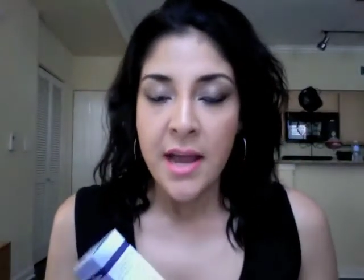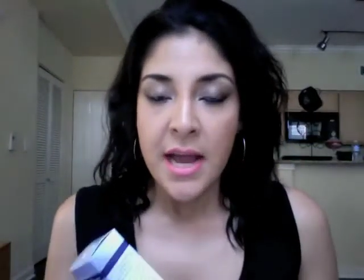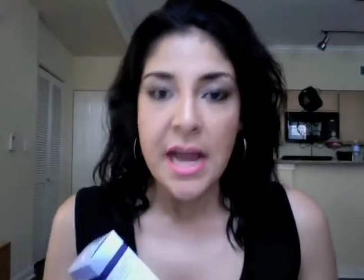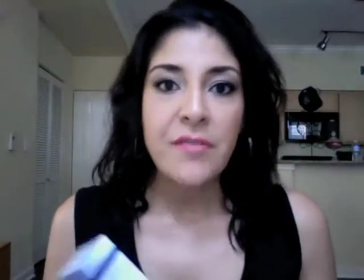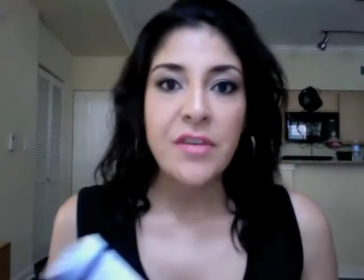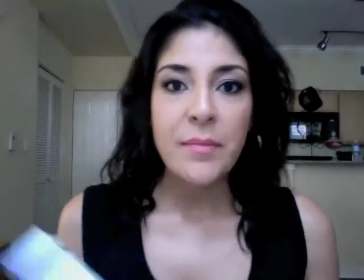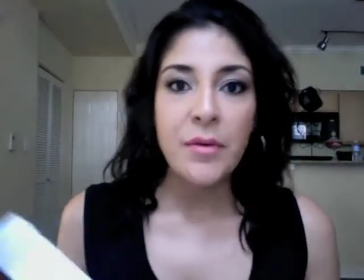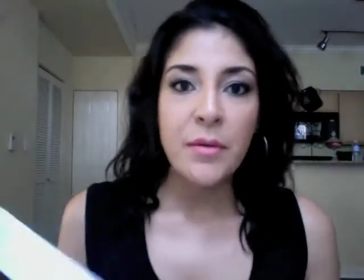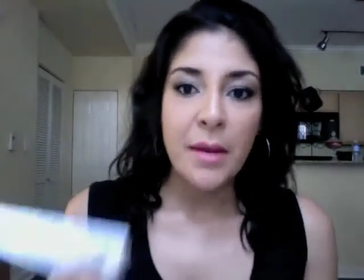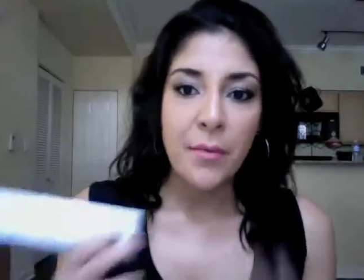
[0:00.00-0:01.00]
after I
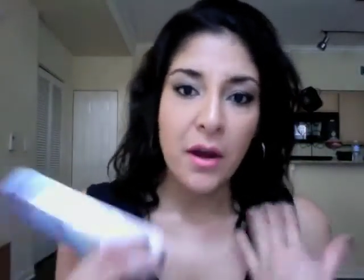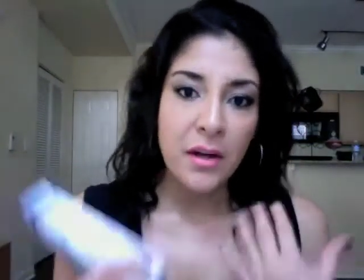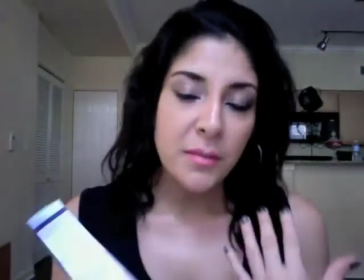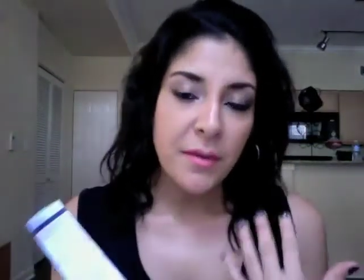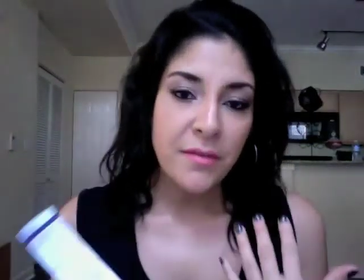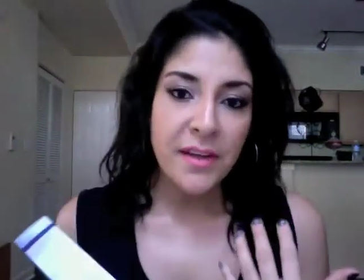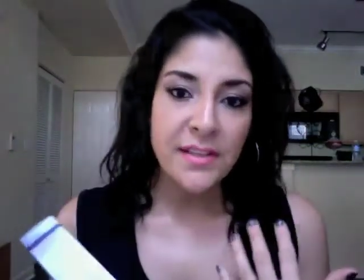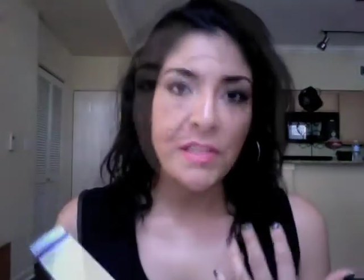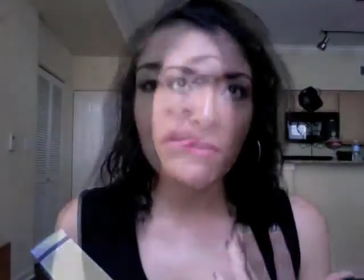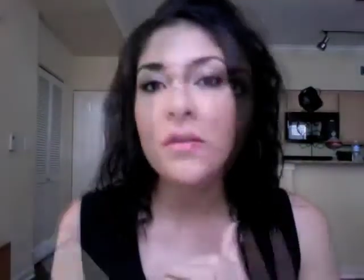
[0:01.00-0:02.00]
put my product on my
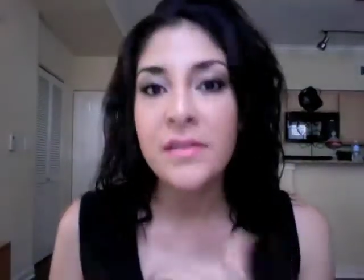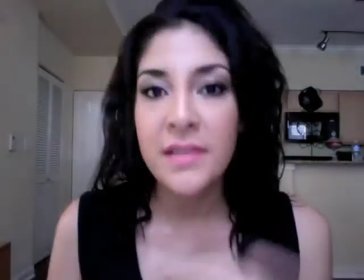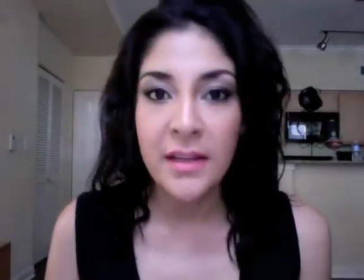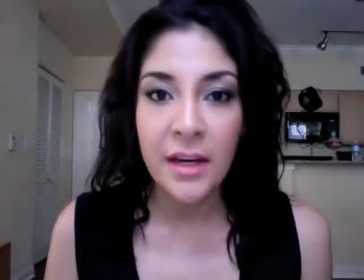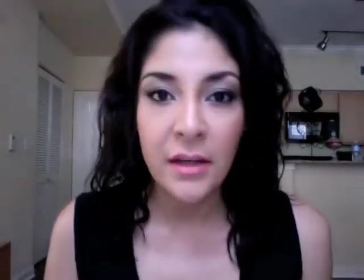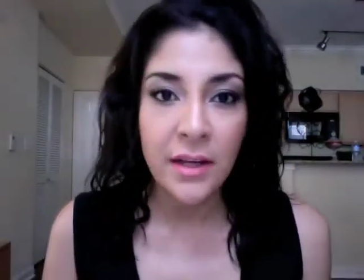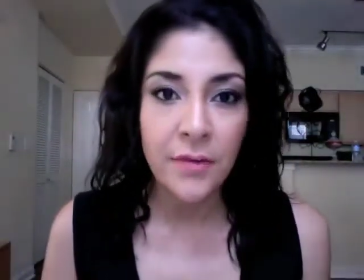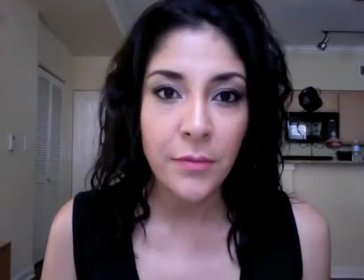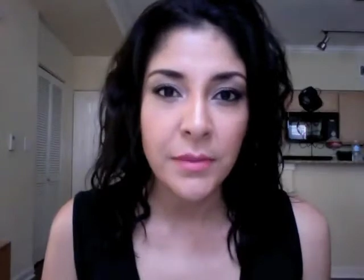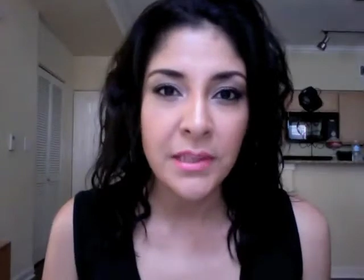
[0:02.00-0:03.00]
face as use far as skincare line
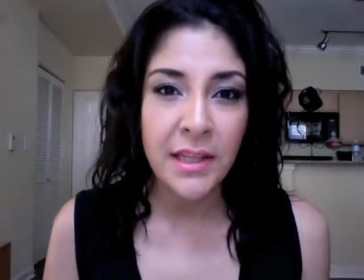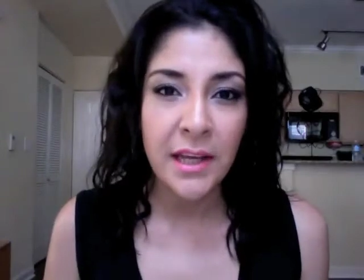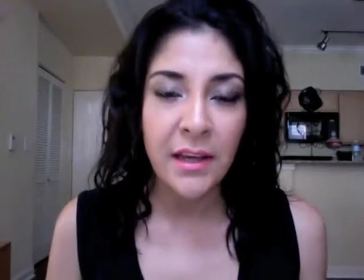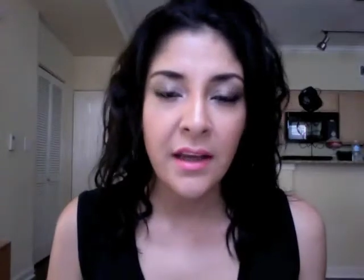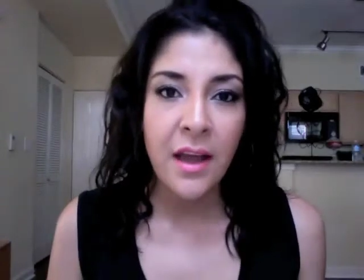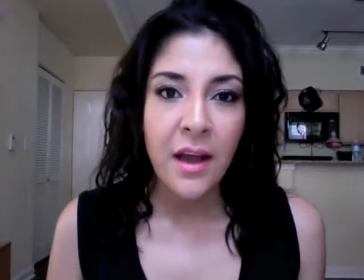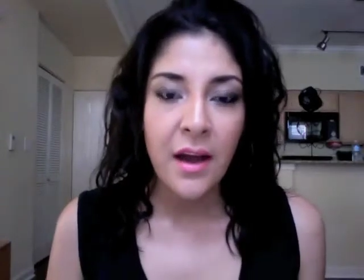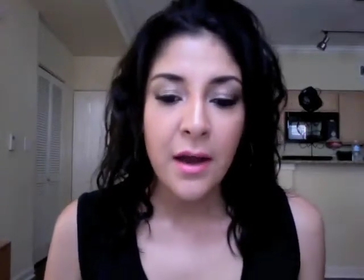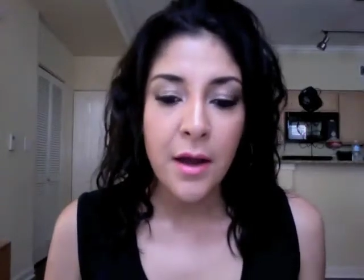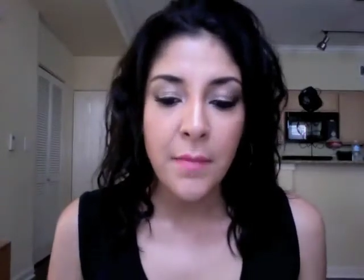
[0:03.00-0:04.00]
from Clinique.
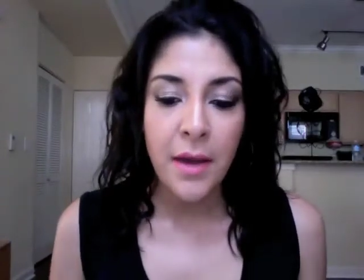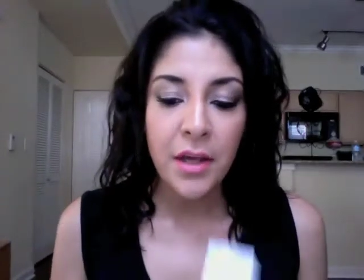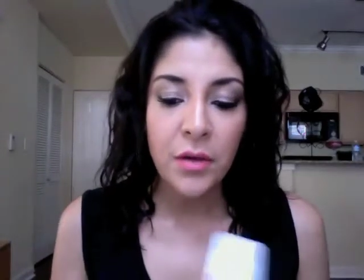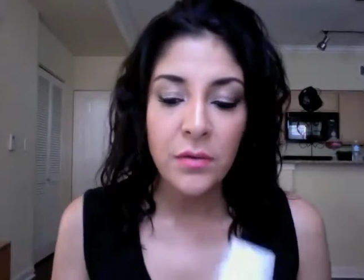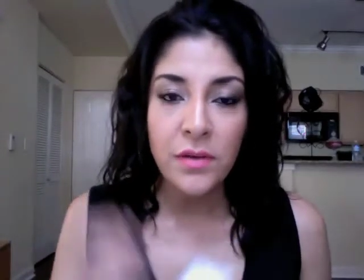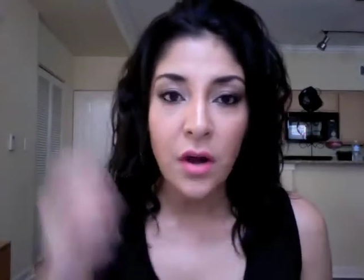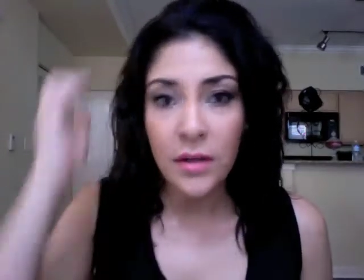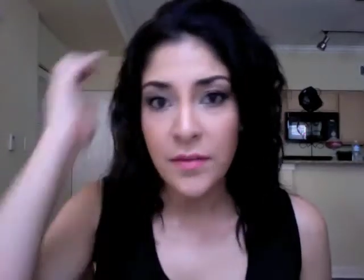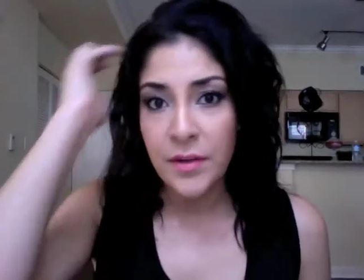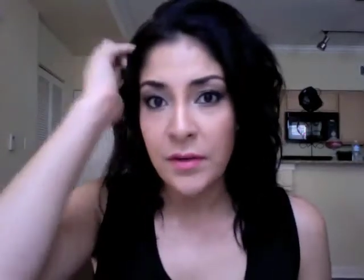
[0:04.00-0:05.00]
Um, I use
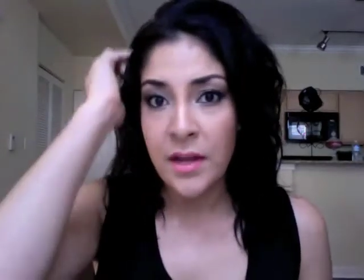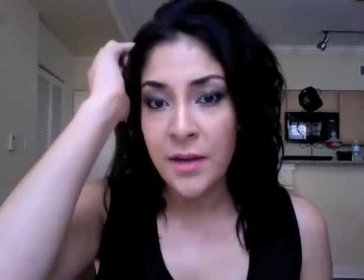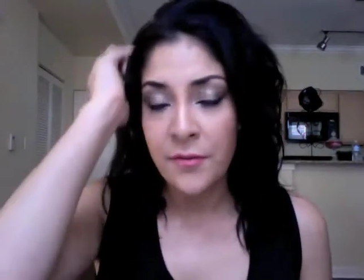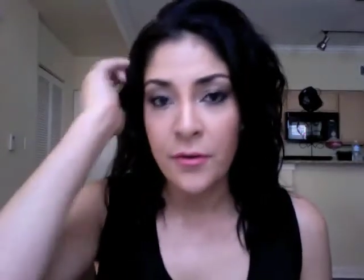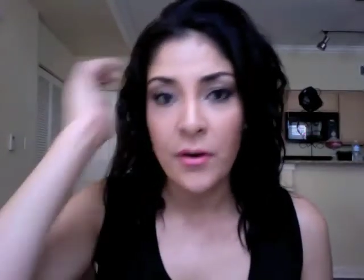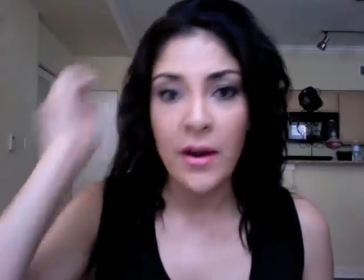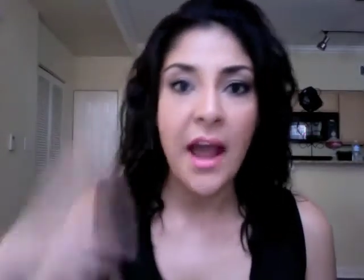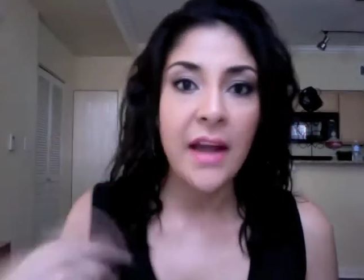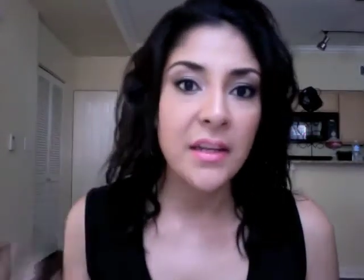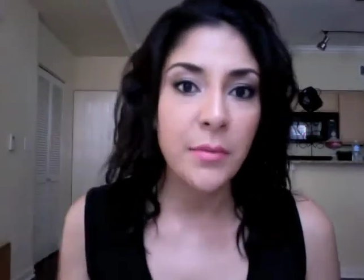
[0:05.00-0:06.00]
all of their line for
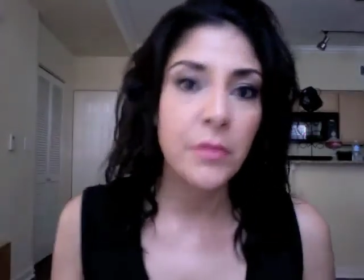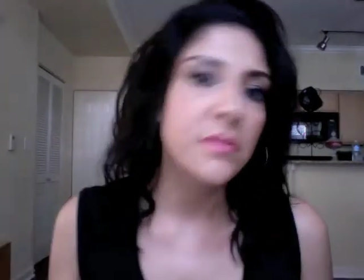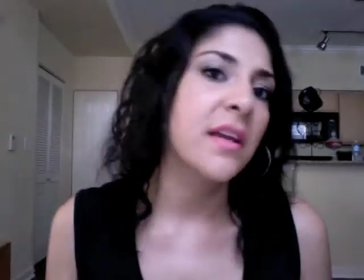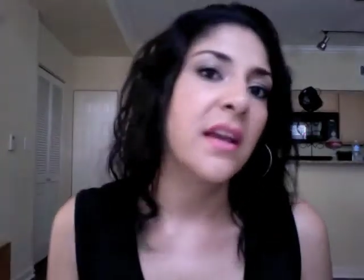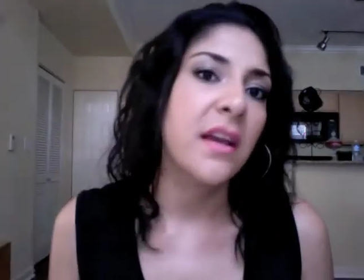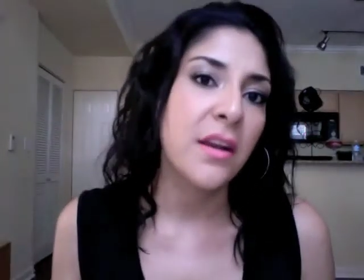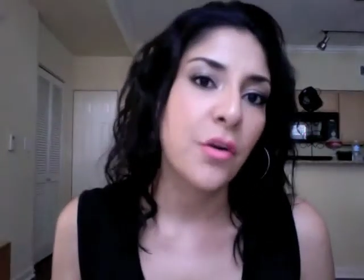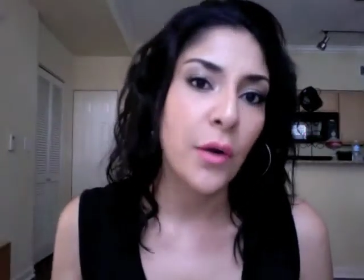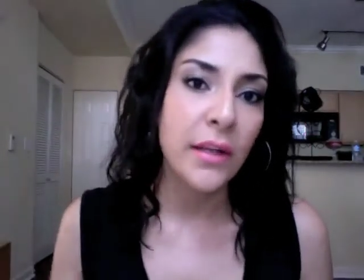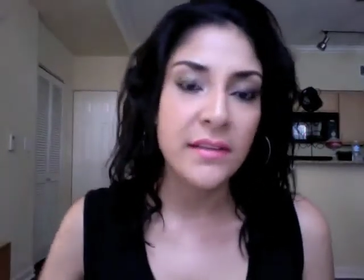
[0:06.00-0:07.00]
acne prone skin and
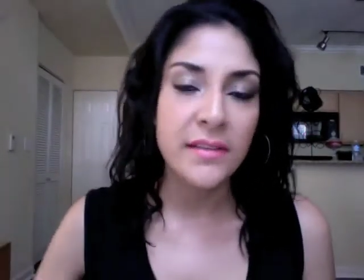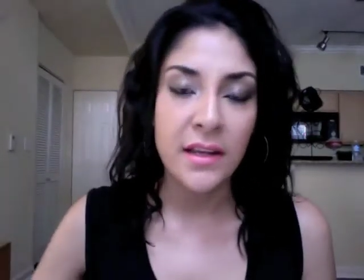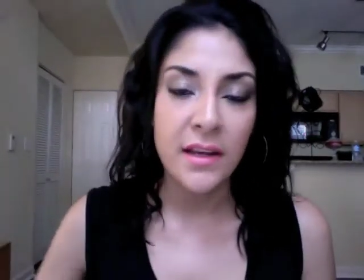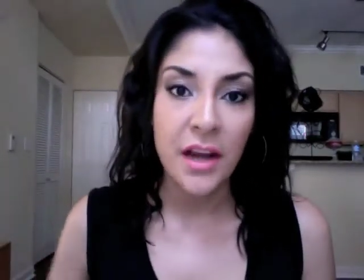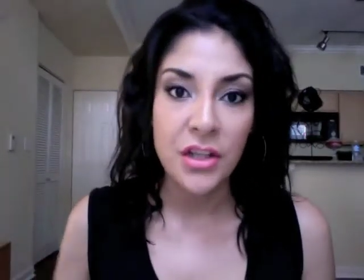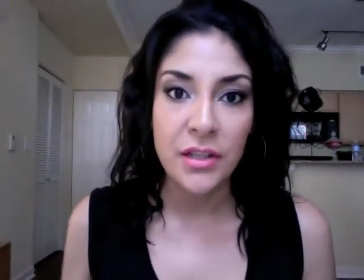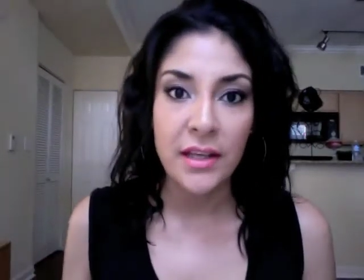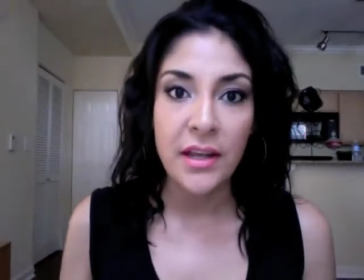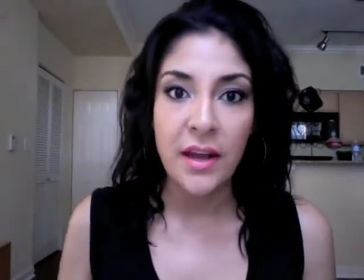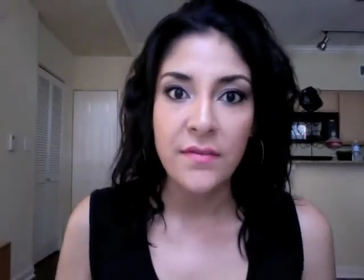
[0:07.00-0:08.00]
oily skin actually
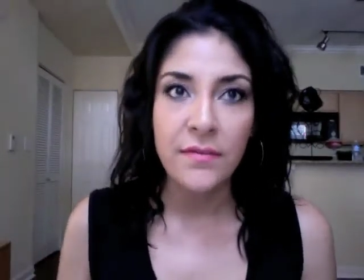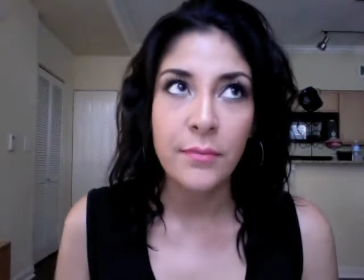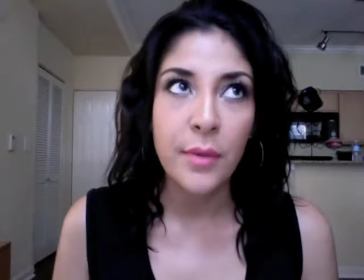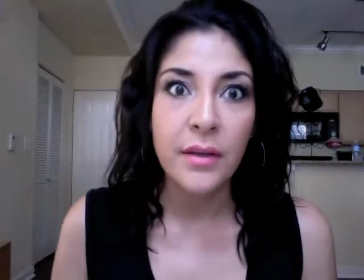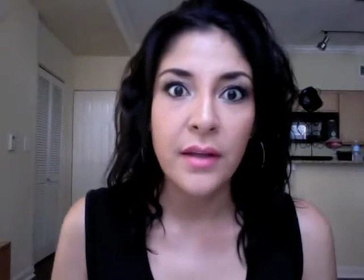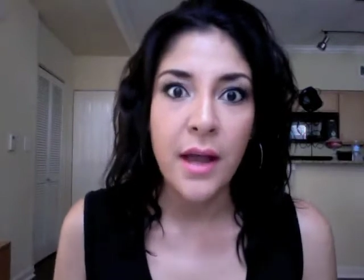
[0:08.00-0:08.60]
and I've been